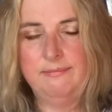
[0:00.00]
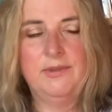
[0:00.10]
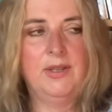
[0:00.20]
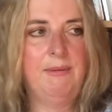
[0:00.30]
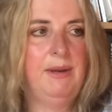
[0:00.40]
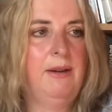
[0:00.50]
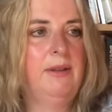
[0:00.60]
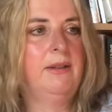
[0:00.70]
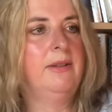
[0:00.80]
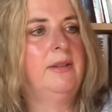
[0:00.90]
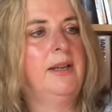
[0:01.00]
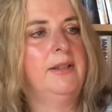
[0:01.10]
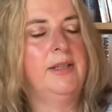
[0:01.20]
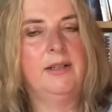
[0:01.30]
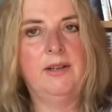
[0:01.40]
So there we go. That's Stella
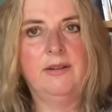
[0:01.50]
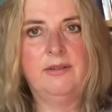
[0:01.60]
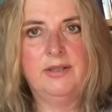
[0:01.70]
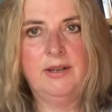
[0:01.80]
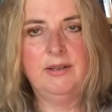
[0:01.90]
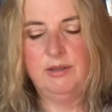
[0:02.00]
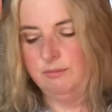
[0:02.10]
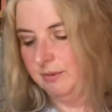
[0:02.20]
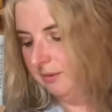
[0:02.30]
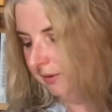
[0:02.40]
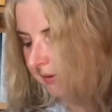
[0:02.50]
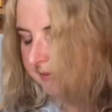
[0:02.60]
Tillyard, Tides of War.